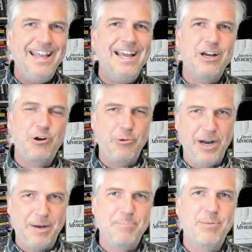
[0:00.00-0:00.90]

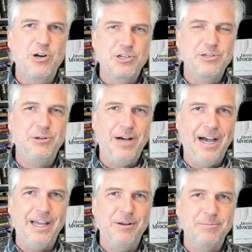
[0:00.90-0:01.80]
incorrect personal
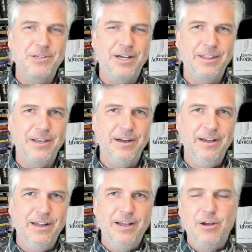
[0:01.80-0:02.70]
items on there.
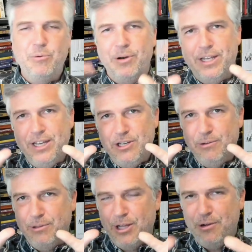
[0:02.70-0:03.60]
Well, again,
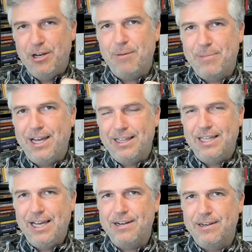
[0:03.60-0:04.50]
you load up that
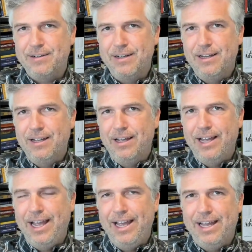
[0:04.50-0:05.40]
letter
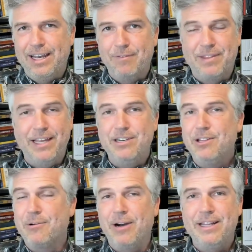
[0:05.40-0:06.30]
and if they do
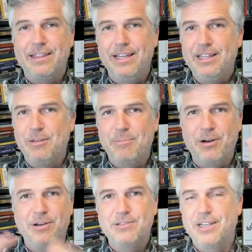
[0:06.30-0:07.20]
the right thing, the
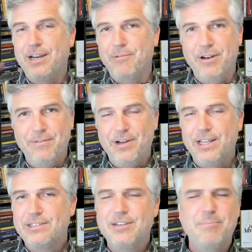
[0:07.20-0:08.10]
bureaus, they get rid of all
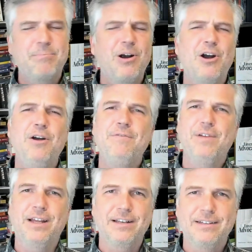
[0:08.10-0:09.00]
that stuff.
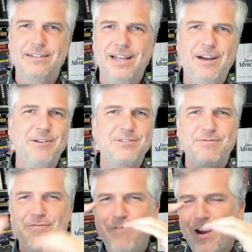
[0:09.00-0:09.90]
Perfect. Now it's
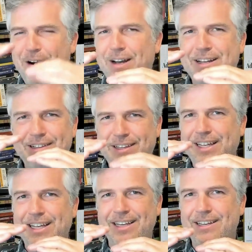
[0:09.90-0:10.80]
very
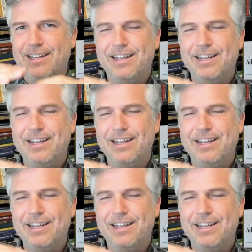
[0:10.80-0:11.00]
clean,